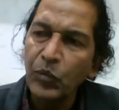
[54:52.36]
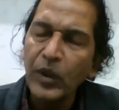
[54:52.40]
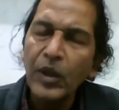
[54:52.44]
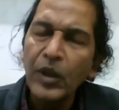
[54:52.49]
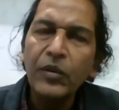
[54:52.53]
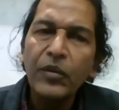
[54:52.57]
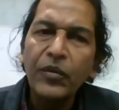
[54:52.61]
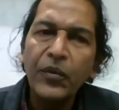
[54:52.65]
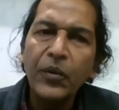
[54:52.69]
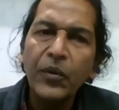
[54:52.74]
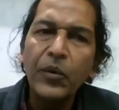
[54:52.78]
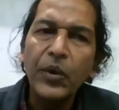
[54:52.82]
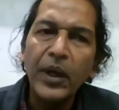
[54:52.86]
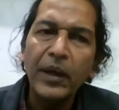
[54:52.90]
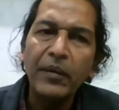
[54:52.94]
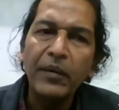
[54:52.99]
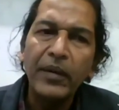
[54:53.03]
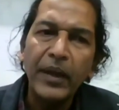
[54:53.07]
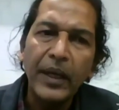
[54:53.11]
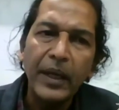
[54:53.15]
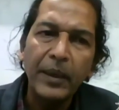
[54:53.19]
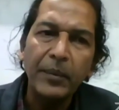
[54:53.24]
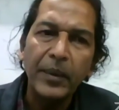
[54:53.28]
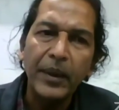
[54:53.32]
Food
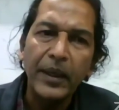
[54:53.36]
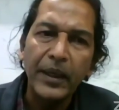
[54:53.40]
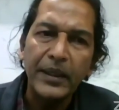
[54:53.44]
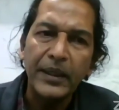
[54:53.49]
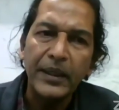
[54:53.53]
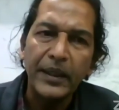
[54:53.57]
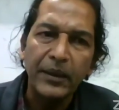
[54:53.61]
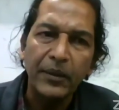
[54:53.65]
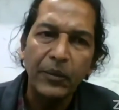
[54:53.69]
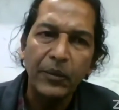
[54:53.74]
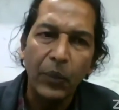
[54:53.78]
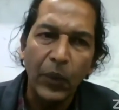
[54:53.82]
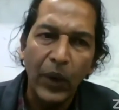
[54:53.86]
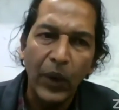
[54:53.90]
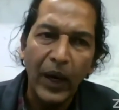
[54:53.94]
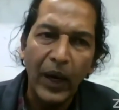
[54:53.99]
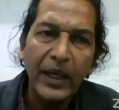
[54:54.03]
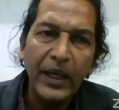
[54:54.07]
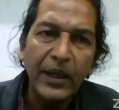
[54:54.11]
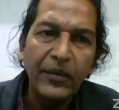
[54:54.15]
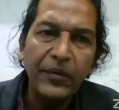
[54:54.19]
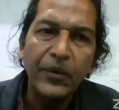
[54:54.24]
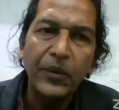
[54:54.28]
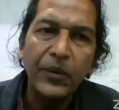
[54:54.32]
availability,
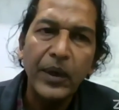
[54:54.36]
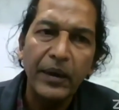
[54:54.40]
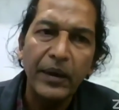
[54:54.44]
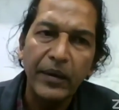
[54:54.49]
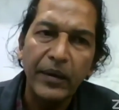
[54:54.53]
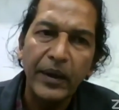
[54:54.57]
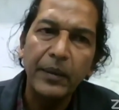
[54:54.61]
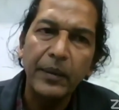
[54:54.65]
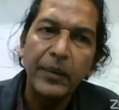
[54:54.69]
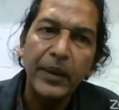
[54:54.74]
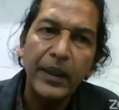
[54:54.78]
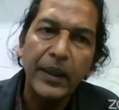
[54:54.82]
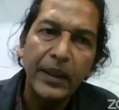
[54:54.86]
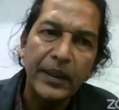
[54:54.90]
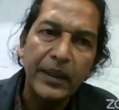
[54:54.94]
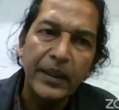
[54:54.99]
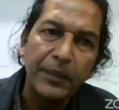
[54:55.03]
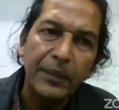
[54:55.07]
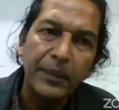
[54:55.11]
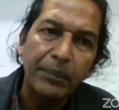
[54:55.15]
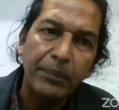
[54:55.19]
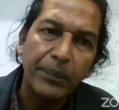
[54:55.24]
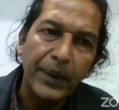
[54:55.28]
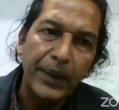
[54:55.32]
wild food
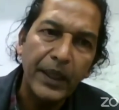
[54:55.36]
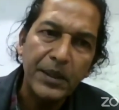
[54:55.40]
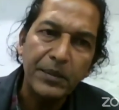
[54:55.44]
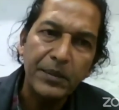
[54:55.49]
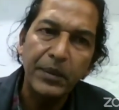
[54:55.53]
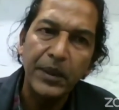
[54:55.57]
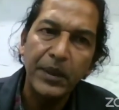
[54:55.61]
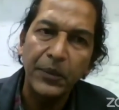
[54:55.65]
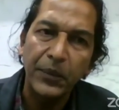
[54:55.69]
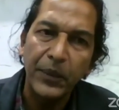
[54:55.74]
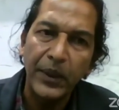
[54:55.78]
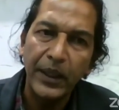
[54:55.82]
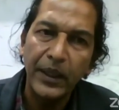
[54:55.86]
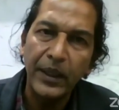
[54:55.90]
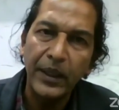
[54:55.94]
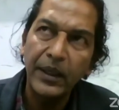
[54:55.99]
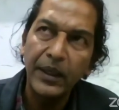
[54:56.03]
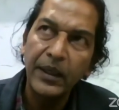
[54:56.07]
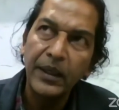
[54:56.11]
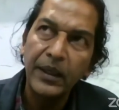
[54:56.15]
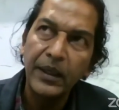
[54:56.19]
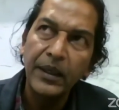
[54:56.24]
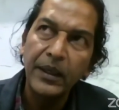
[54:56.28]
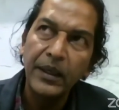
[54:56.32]
availability peaks between
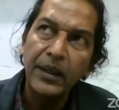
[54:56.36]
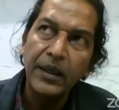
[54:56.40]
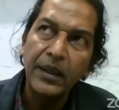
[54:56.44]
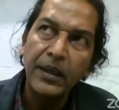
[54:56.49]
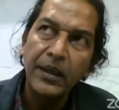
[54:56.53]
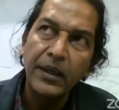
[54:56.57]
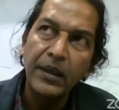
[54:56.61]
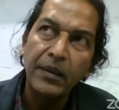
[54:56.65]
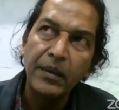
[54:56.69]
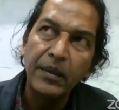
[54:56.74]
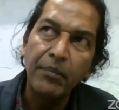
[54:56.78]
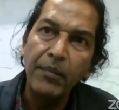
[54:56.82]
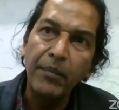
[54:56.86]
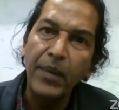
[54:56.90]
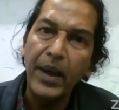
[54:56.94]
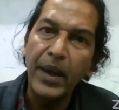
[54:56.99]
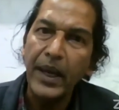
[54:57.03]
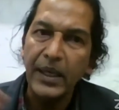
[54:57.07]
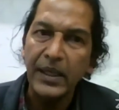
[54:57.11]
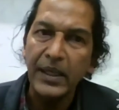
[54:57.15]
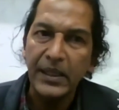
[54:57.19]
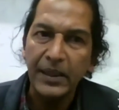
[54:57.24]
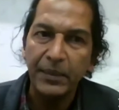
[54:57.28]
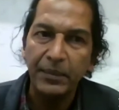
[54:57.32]
May
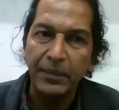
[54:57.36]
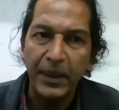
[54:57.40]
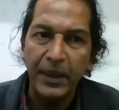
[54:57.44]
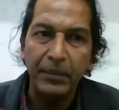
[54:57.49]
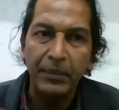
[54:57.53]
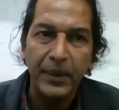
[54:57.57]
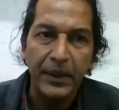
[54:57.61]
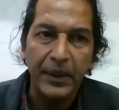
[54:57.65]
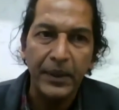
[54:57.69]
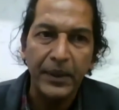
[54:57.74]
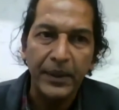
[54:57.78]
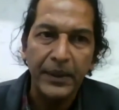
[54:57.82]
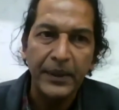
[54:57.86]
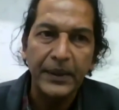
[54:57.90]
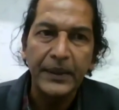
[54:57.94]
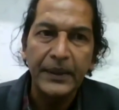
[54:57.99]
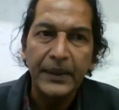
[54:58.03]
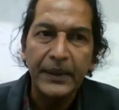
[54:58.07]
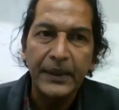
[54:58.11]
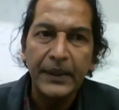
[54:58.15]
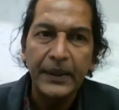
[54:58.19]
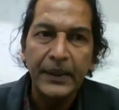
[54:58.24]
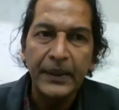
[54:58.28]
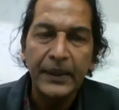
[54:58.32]
and September.
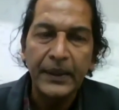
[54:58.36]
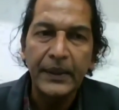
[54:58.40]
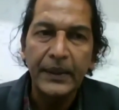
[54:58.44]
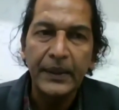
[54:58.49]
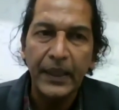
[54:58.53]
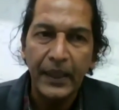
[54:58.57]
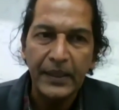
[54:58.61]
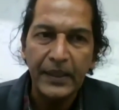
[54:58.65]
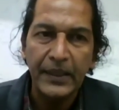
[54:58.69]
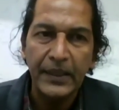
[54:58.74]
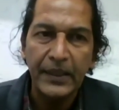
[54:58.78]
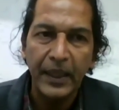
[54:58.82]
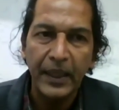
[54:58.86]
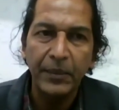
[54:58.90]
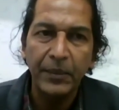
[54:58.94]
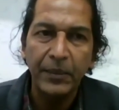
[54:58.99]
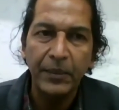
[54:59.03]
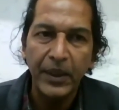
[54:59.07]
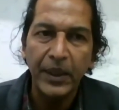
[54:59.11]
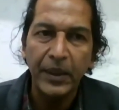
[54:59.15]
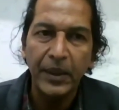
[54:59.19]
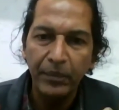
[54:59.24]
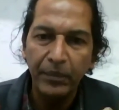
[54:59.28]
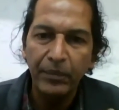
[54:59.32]
That's the time you
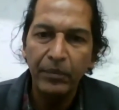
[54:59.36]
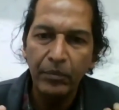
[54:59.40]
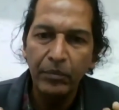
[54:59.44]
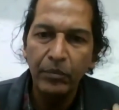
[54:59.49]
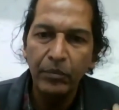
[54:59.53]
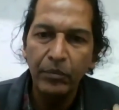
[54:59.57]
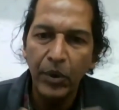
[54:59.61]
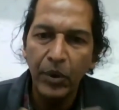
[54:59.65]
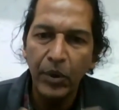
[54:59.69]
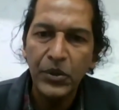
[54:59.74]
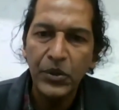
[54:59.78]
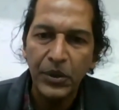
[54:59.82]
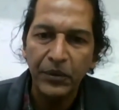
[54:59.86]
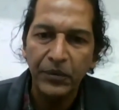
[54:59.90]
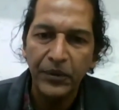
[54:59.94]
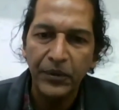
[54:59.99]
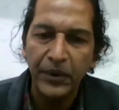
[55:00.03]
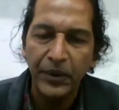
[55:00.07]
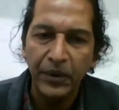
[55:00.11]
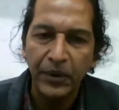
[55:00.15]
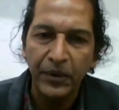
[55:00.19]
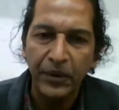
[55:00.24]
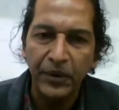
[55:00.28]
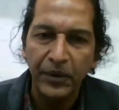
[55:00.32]
get most of
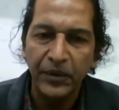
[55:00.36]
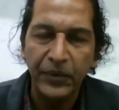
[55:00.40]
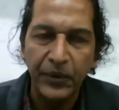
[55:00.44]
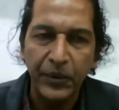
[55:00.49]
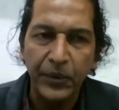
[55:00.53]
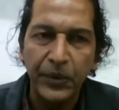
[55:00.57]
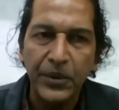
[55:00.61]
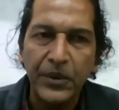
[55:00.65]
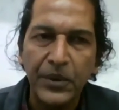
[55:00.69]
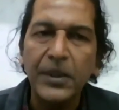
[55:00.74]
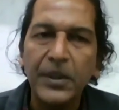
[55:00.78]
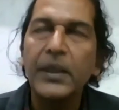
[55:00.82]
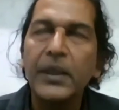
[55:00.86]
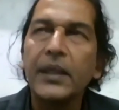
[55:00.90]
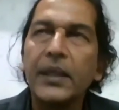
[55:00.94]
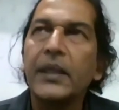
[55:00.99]
the foods.